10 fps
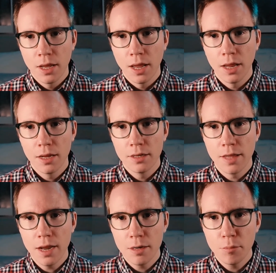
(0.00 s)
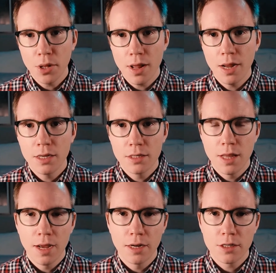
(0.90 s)
And that implies
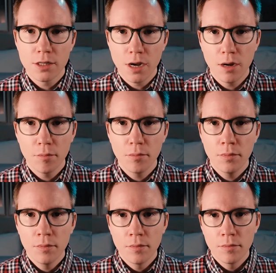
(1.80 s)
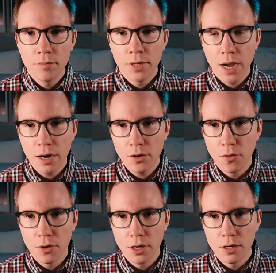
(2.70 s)
that some
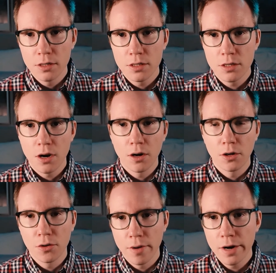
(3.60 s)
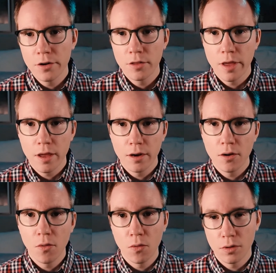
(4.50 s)
categories are greater
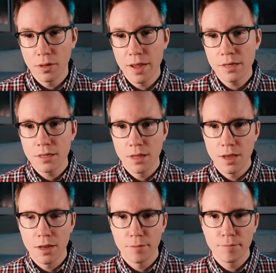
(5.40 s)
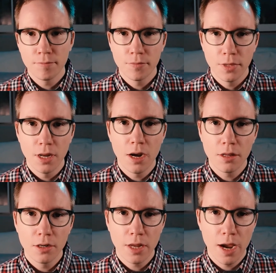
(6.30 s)
than or less than the
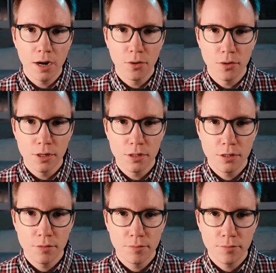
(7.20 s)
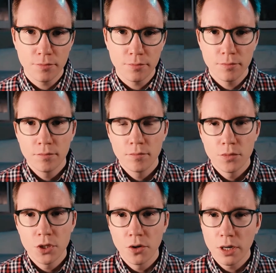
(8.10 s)
other categories.
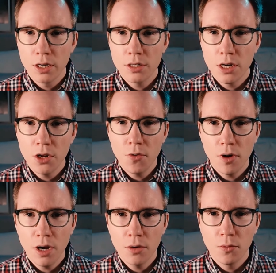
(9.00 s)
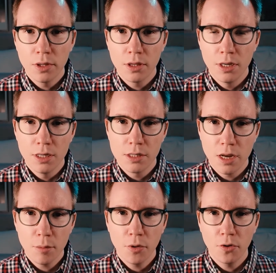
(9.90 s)
So to continue on with the
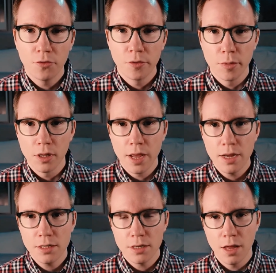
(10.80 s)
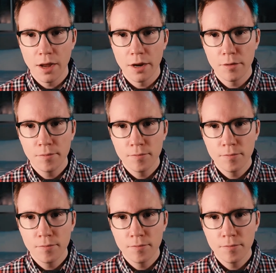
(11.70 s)
example from the last slide,